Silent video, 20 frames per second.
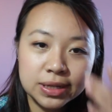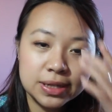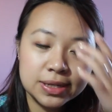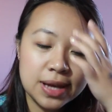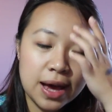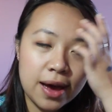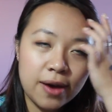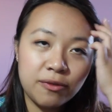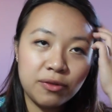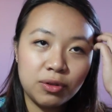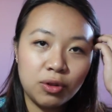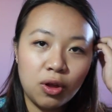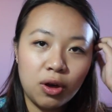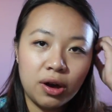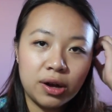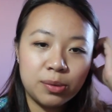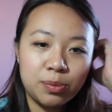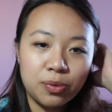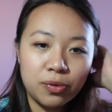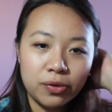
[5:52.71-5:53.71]
because I have a
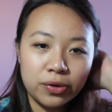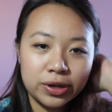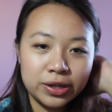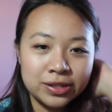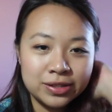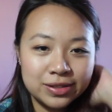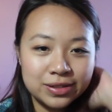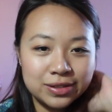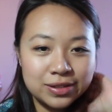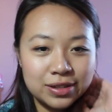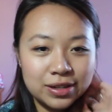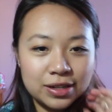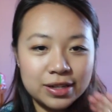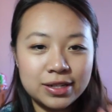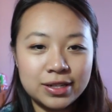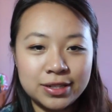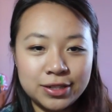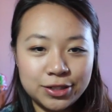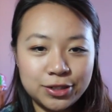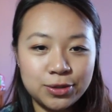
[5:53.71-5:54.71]
lot of points
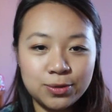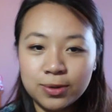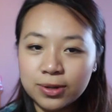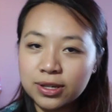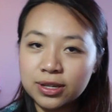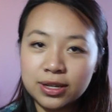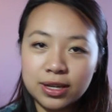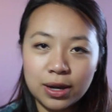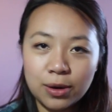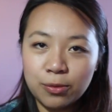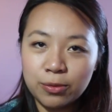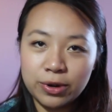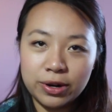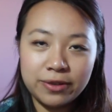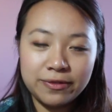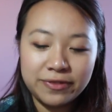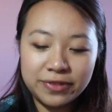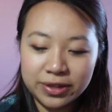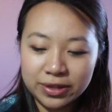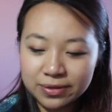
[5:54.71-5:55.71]
and I just want to get rid
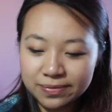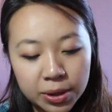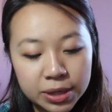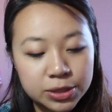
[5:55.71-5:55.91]
of it.